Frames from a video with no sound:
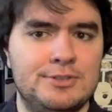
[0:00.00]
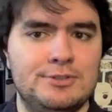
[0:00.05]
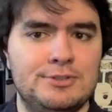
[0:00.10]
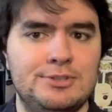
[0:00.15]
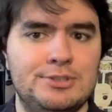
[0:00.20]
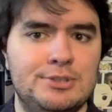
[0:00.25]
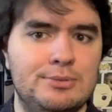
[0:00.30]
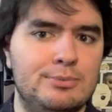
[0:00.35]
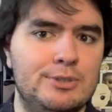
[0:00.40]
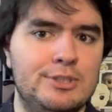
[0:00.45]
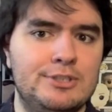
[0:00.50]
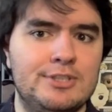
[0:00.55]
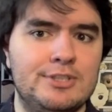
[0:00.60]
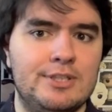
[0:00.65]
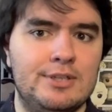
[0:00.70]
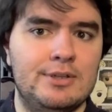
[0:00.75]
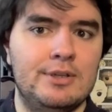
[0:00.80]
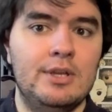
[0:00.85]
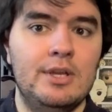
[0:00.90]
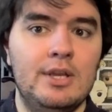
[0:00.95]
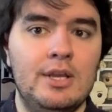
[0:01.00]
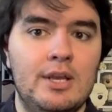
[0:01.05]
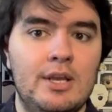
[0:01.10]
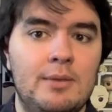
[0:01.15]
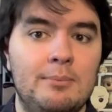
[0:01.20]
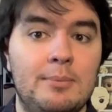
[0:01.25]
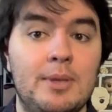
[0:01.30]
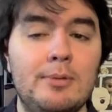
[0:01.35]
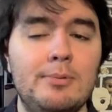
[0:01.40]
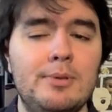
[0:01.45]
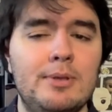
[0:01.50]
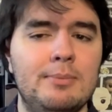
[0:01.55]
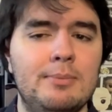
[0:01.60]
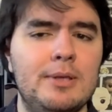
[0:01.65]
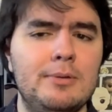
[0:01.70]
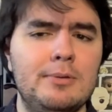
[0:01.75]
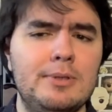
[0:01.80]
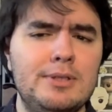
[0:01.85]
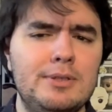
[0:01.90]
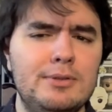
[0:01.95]
she reta Maybe
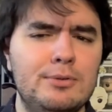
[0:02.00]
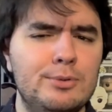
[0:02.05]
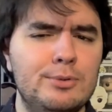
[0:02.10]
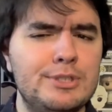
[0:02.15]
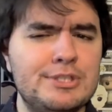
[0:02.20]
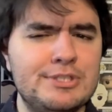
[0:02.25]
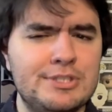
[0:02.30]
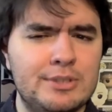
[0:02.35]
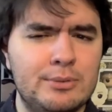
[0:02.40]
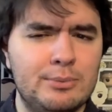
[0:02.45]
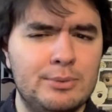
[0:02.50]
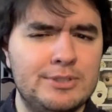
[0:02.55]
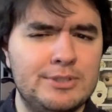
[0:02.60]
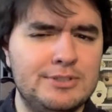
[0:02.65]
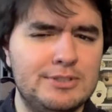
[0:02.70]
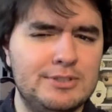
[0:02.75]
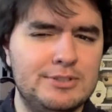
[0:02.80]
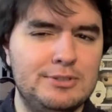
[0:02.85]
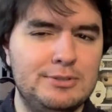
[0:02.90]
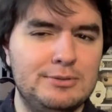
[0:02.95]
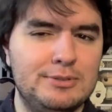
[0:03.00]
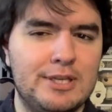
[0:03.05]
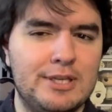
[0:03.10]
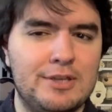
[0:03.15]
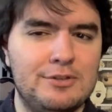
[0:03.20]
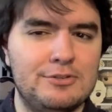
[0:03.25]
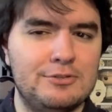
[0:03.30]
maybe the reason it went to the 2000s,